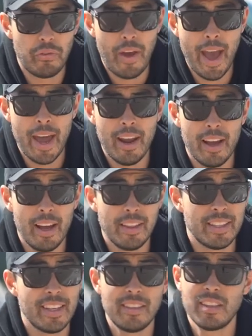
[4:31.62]
fan. Uh,
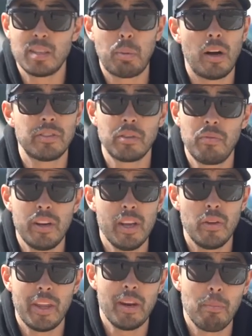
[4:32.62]
this isn't a sponsored
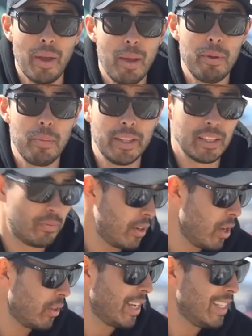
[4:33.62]
video. They didn't pay me to make this
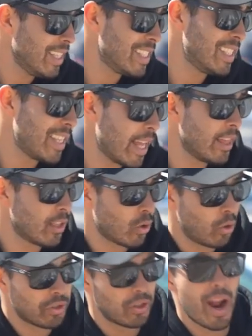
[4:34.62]
video. They did send this
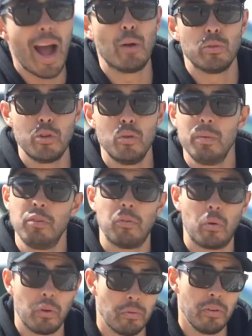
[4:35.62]
holster out to me
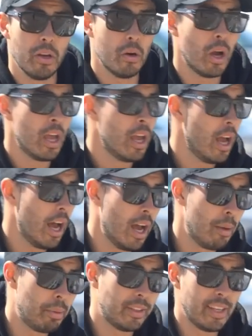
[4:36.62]
for review,
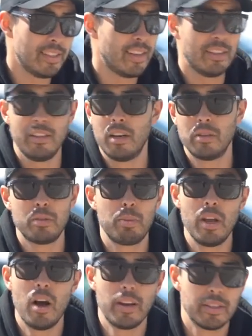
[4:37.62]
uh, but they said, you know, just
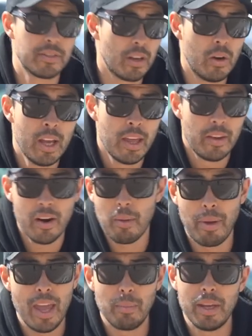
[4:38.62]
be honest. So they're
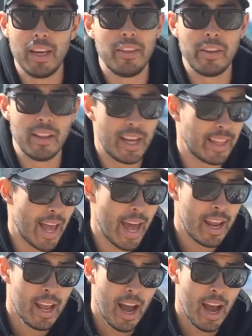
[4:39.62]
not paying me anything like that.